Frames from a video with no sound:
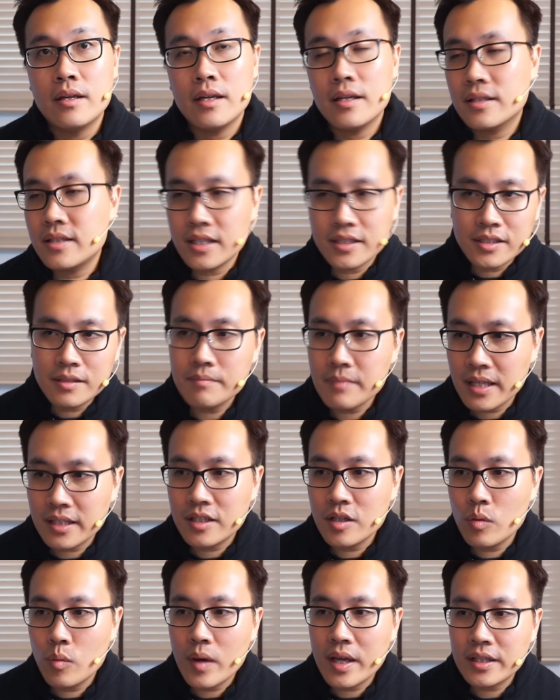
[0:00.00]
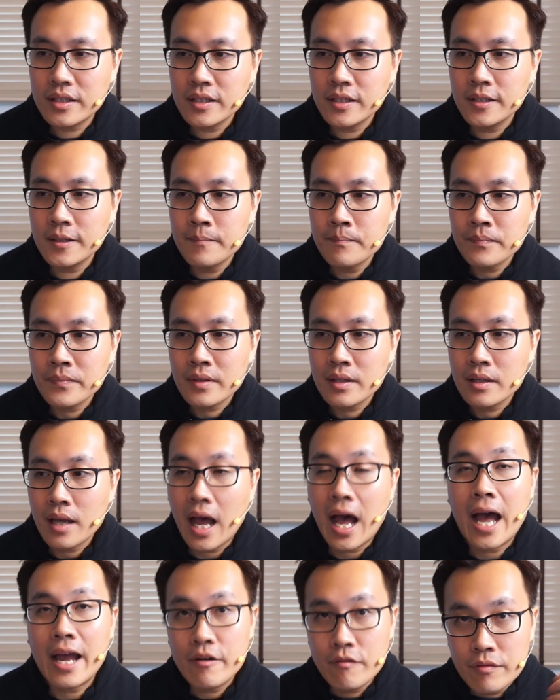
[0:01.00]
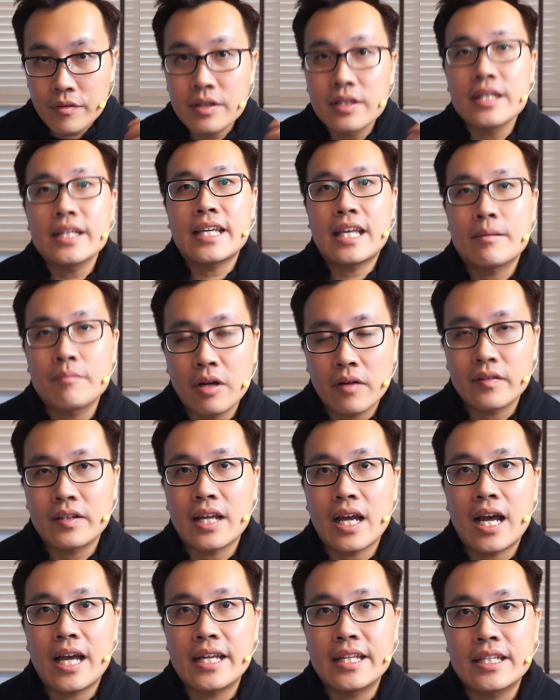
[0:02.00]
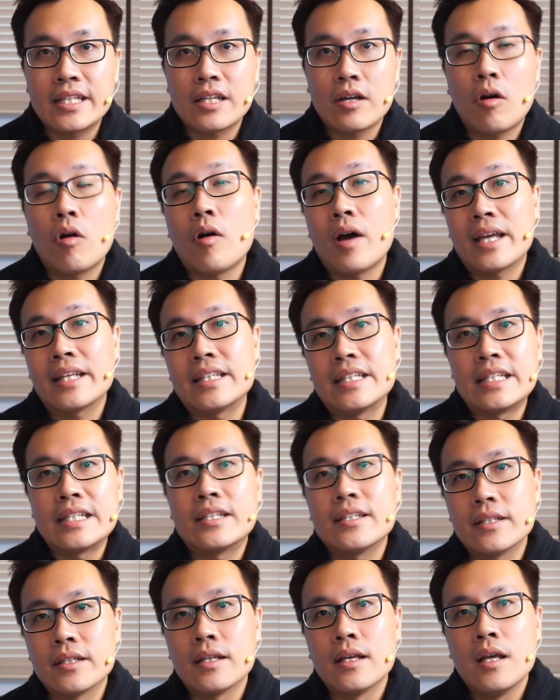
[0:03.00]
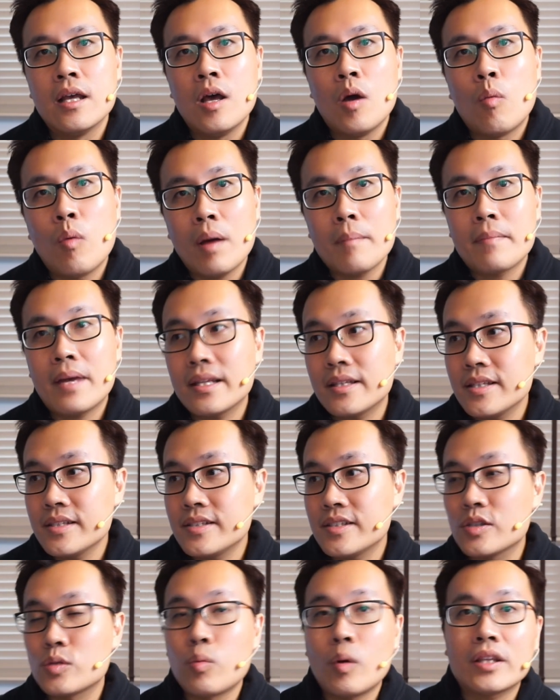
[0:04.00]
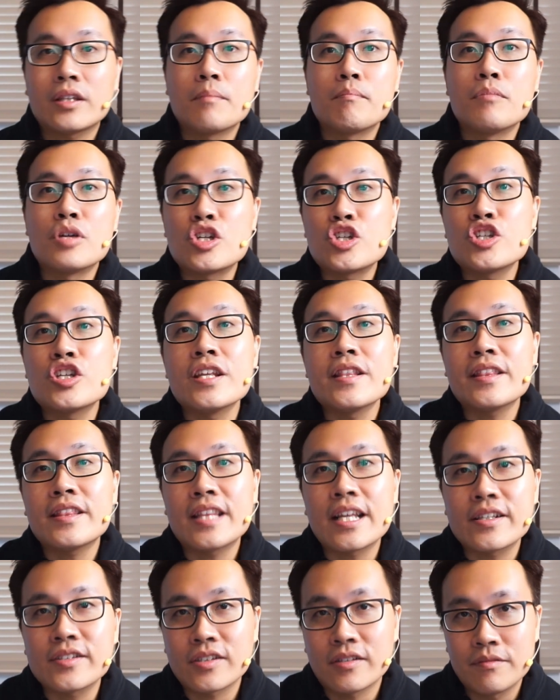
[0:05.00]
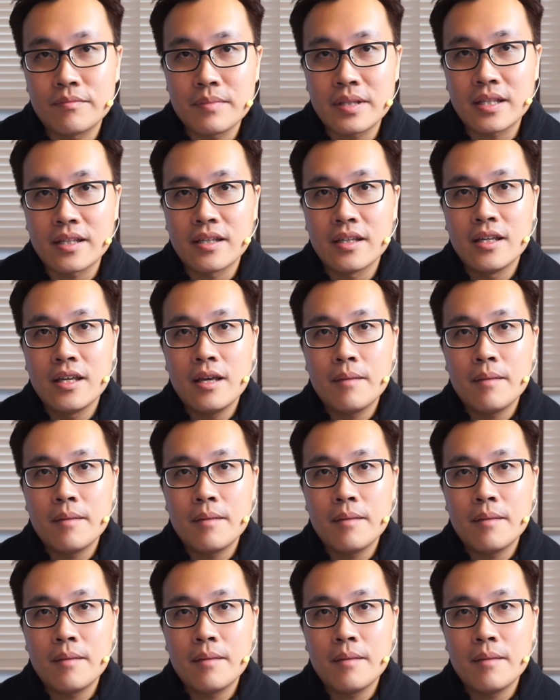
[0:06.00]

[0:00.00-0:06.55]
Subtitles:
It doesn't matter whether I really came up with that idea or I didn't. What matters is what the machine thinks of me.